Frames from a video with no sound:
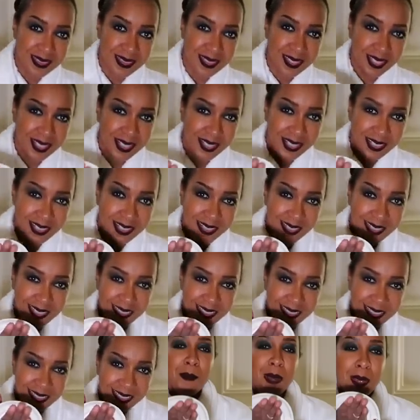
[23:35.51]

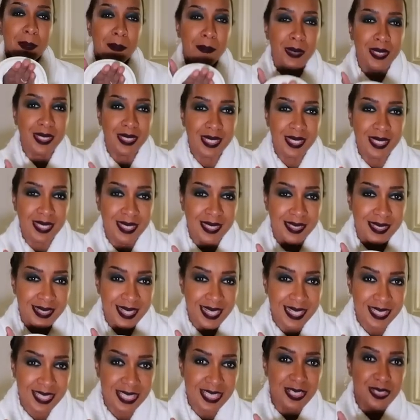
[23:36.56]
Ta-da! My mini
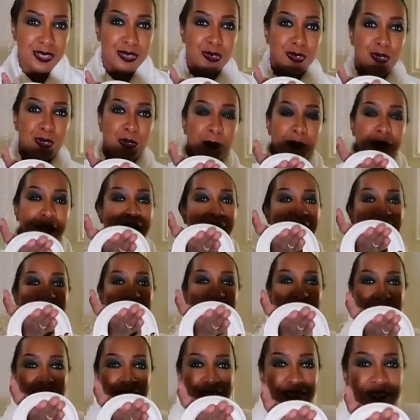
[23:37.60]
Lady Dior
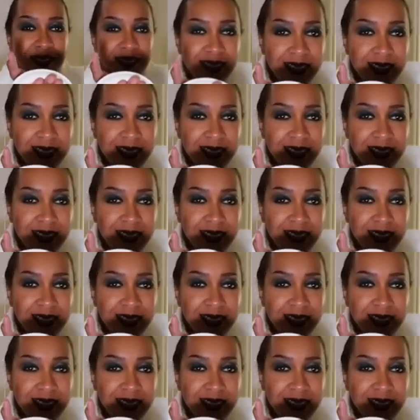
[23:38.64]
bag.